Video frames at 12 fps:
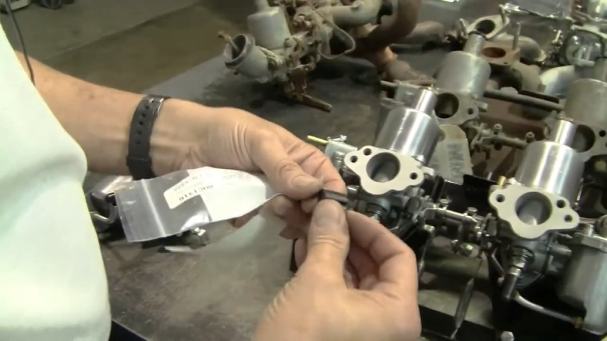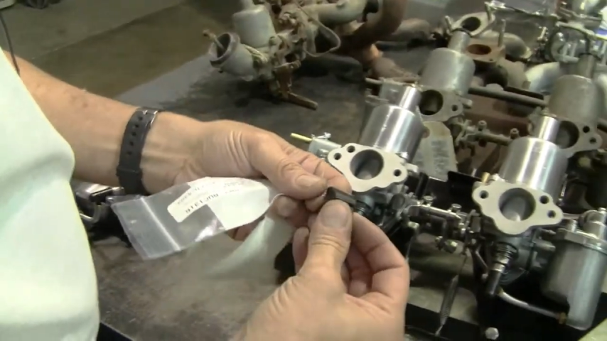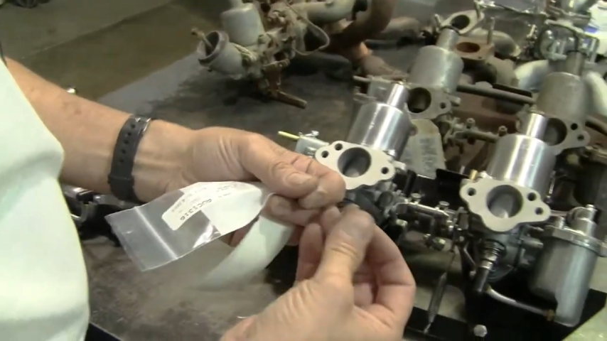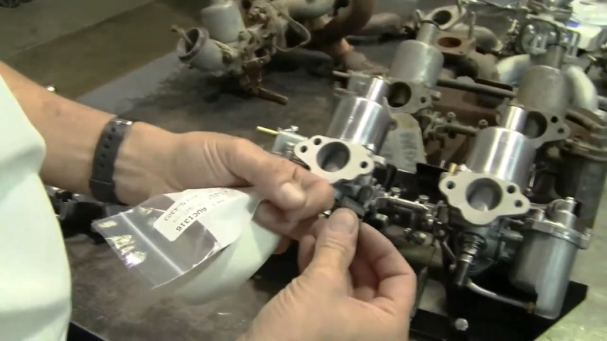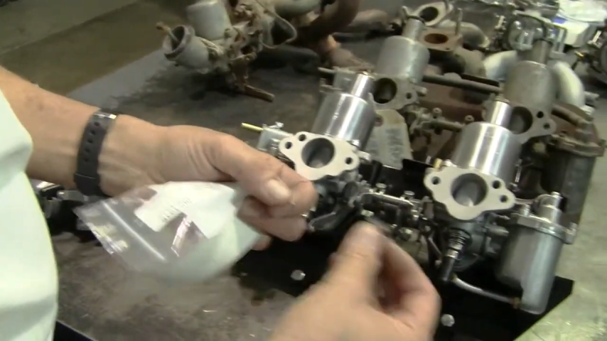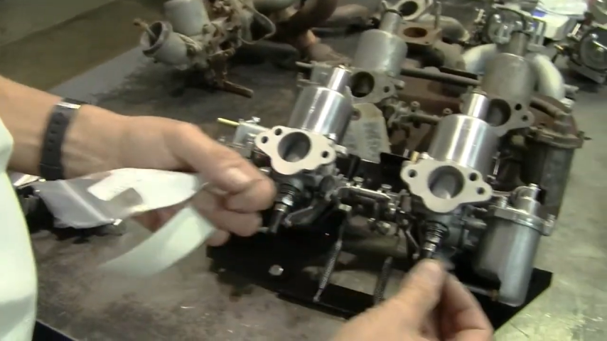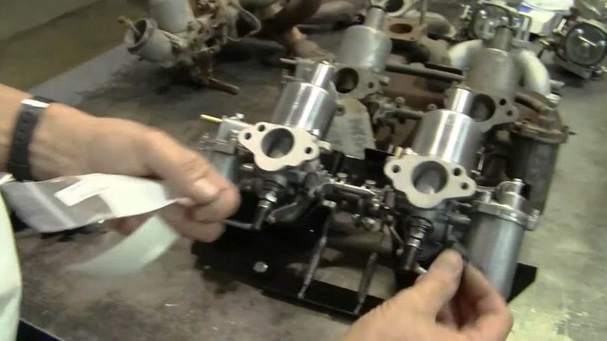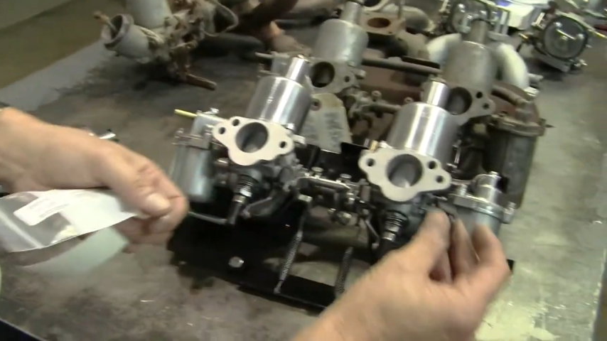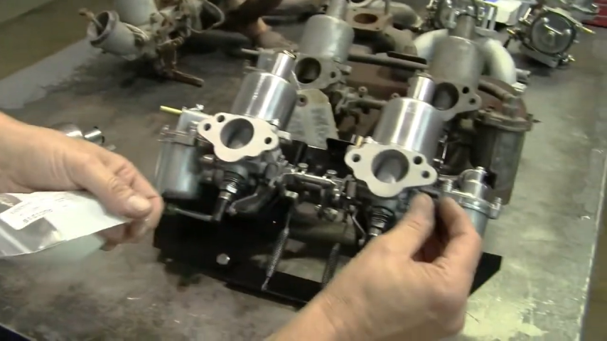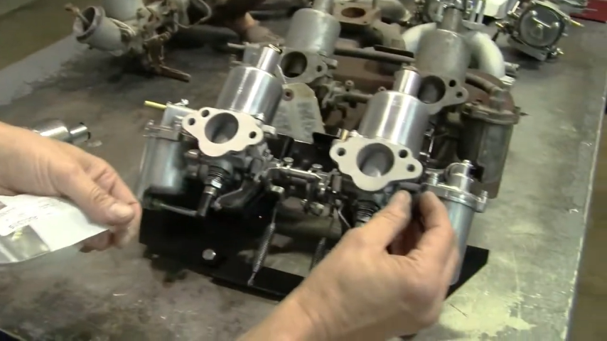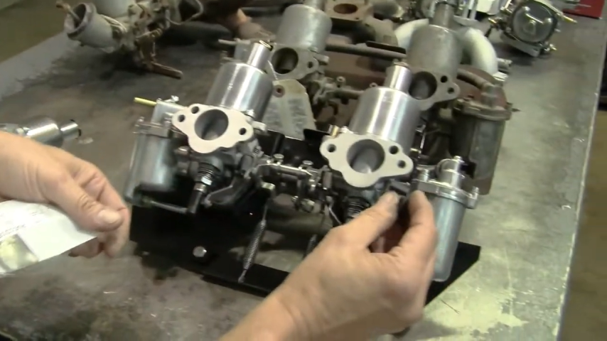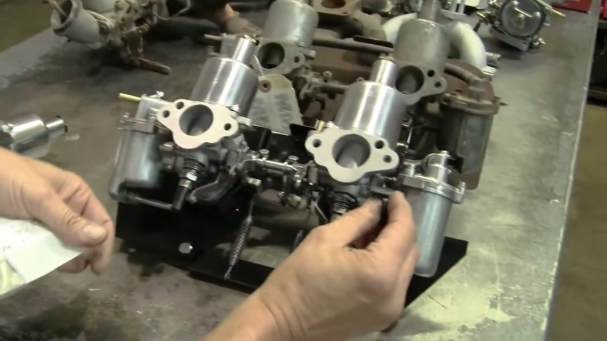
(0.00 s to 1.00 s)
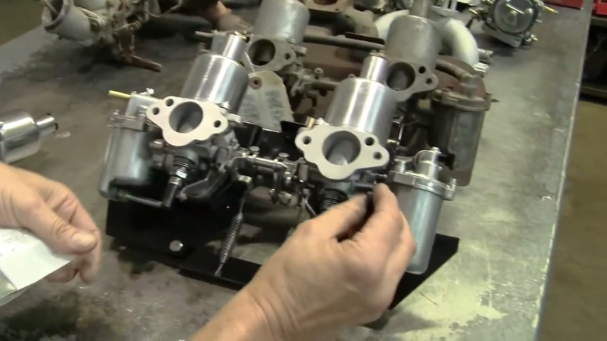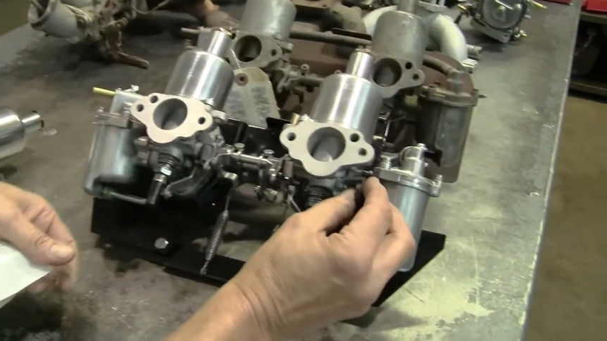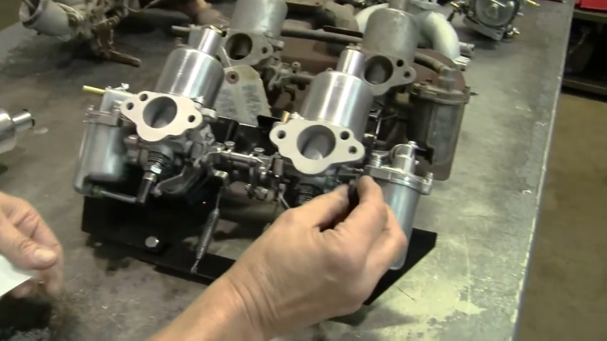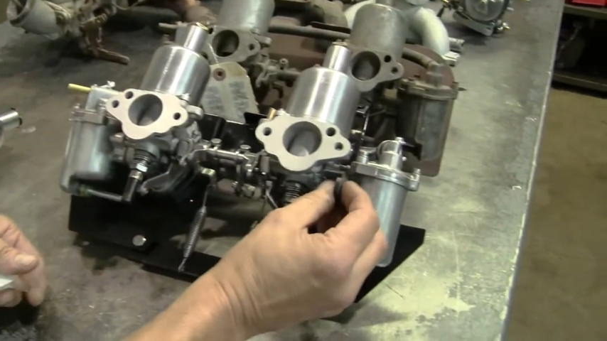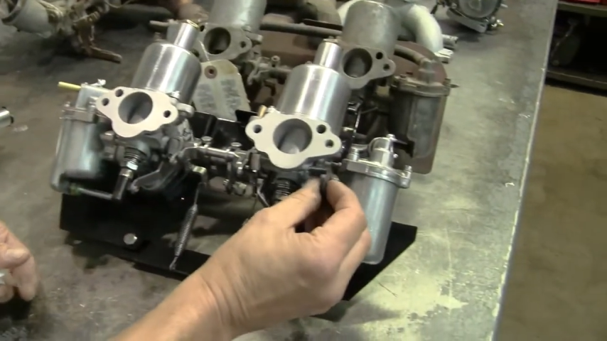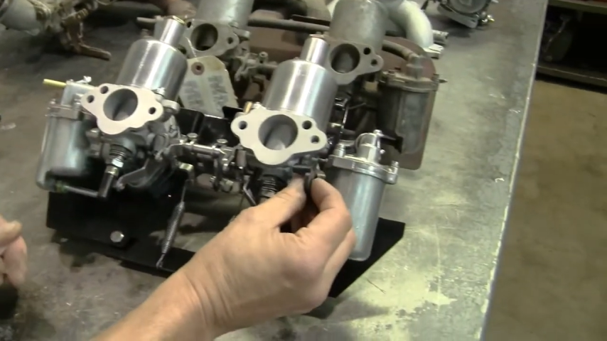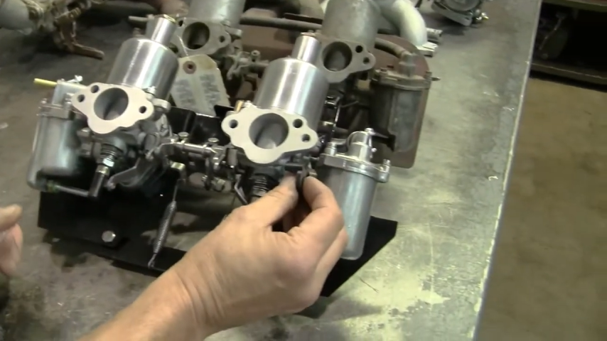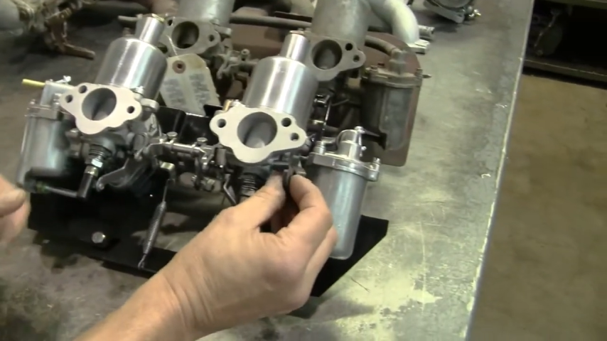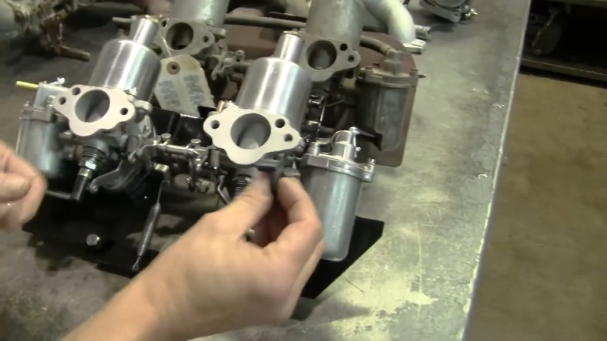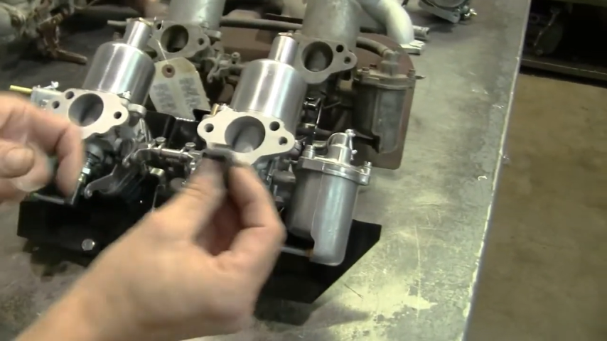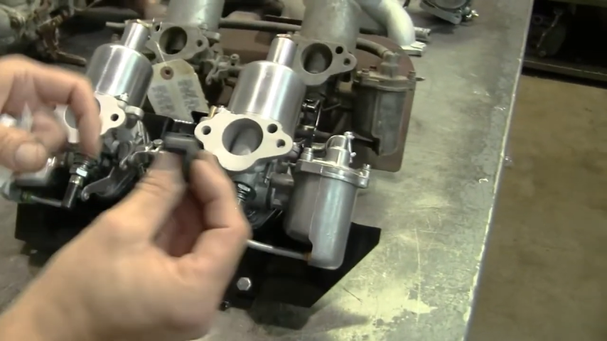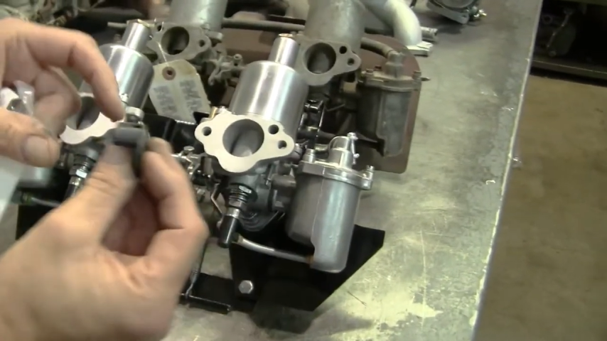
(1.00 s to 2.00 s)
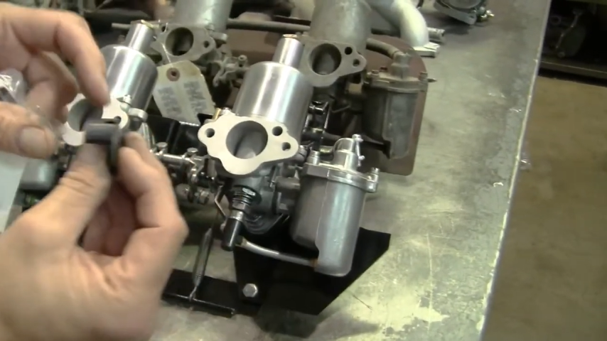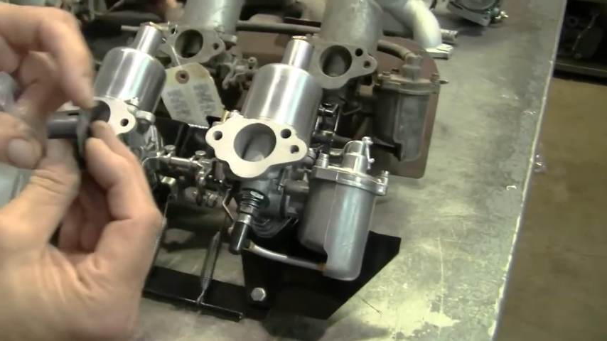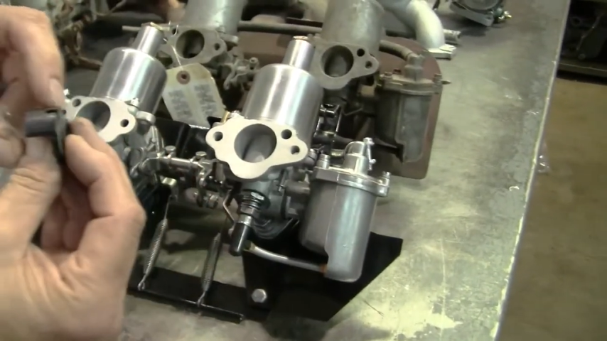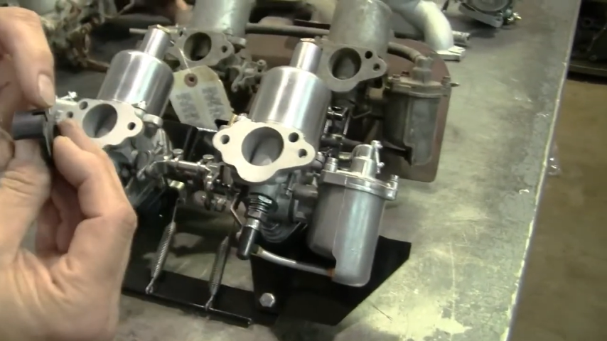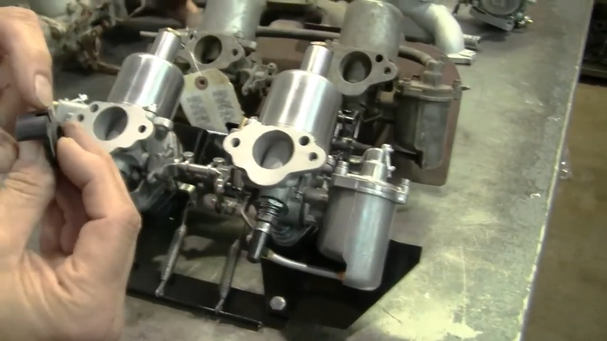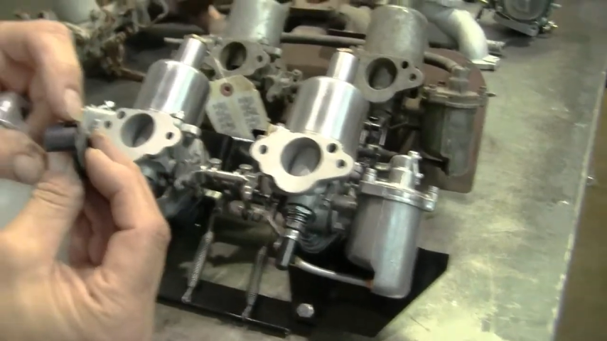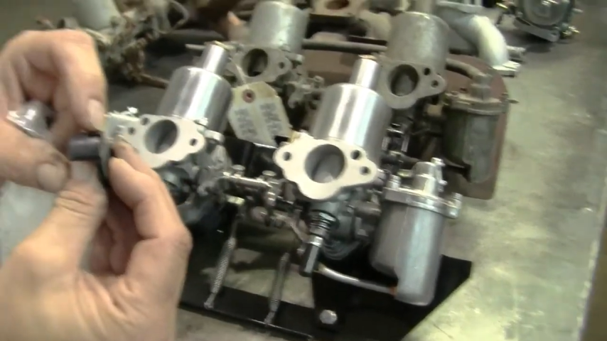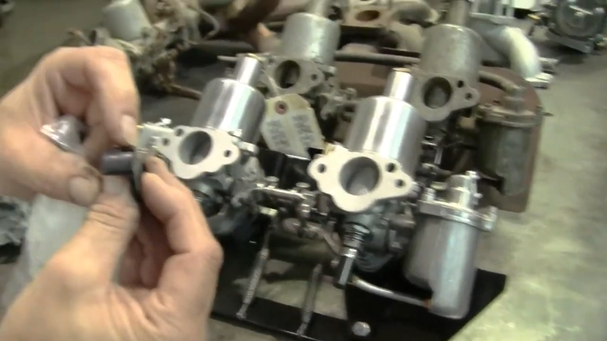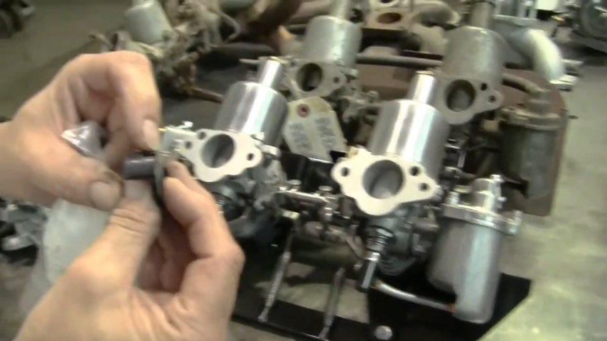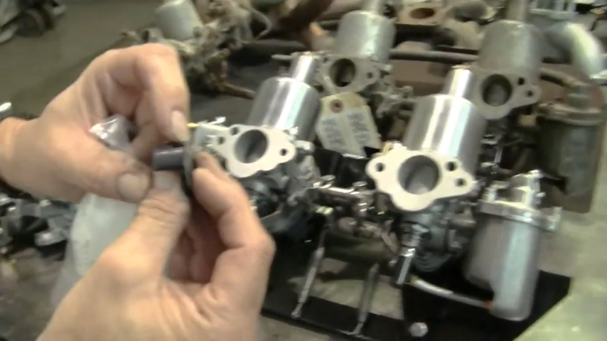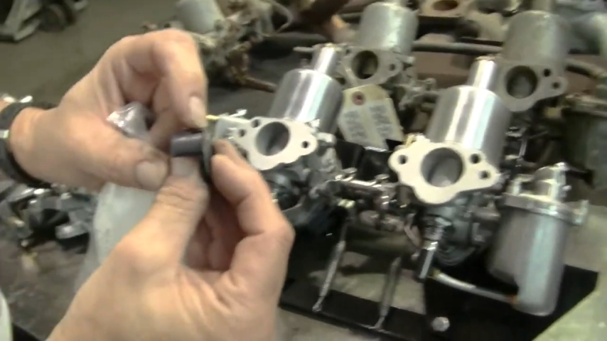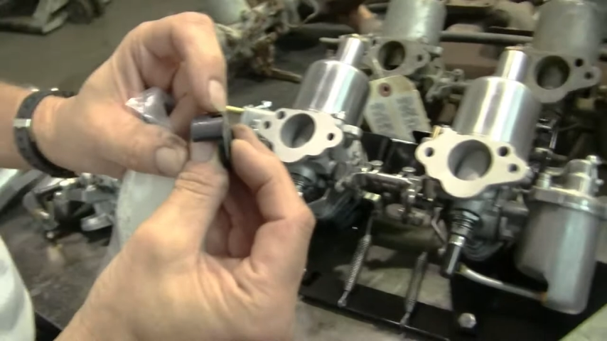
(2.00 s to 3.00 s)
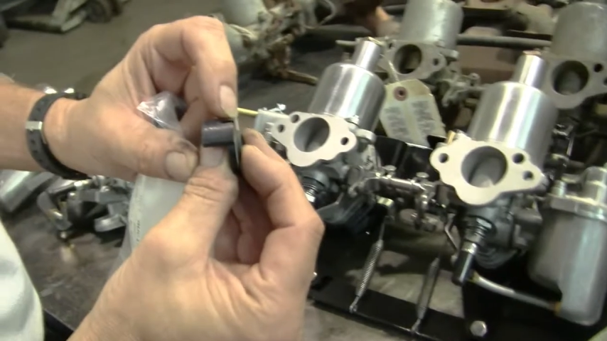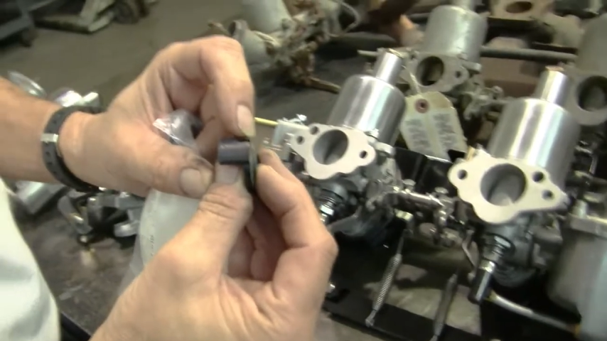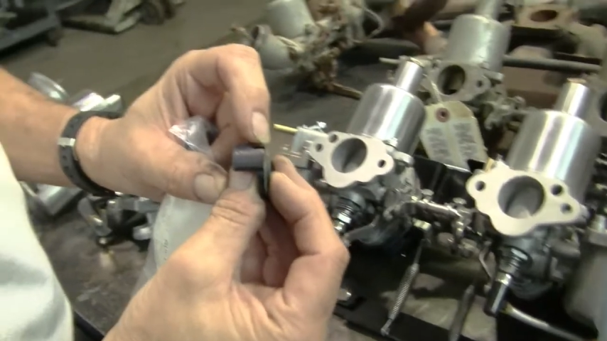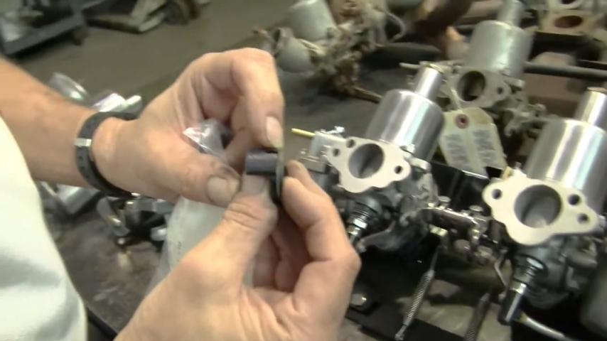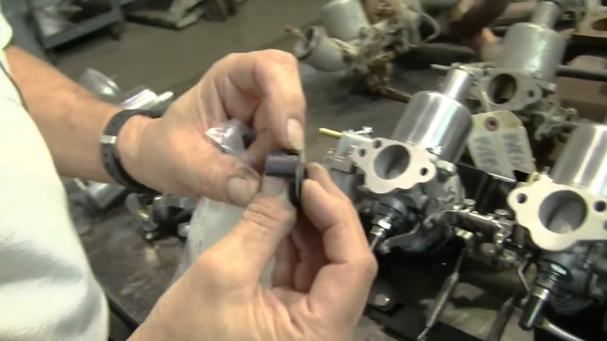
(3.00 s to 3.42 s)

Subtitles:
[unreadable: no face in view]